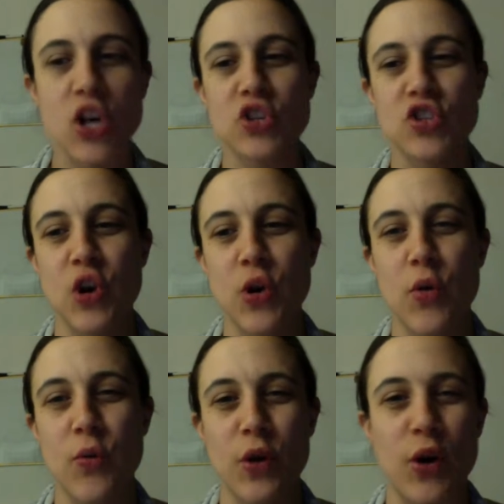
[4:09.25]
so
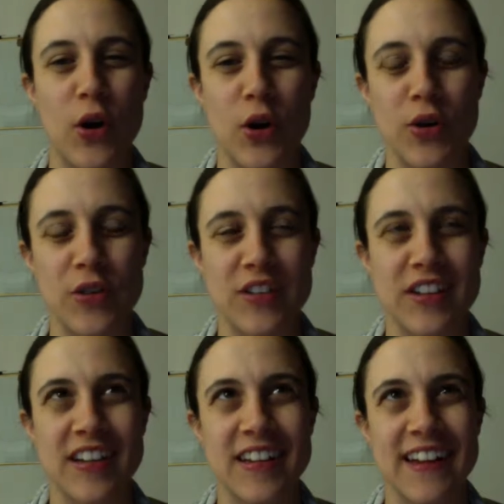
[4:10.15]
we're all
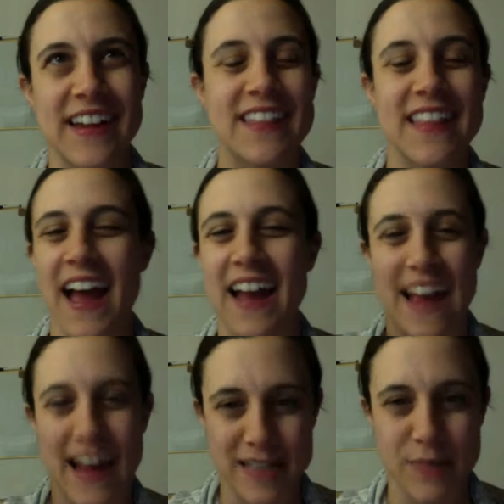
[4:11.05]
in that
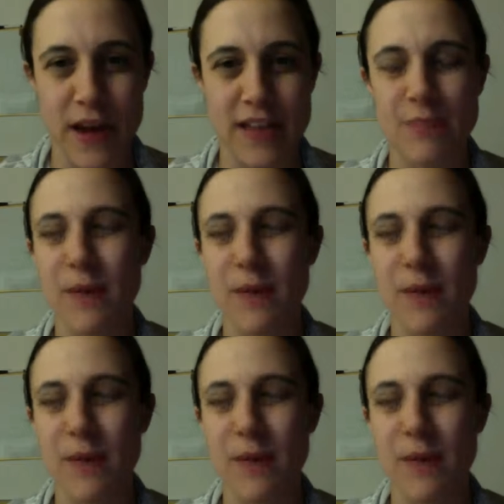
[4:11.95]
headspace,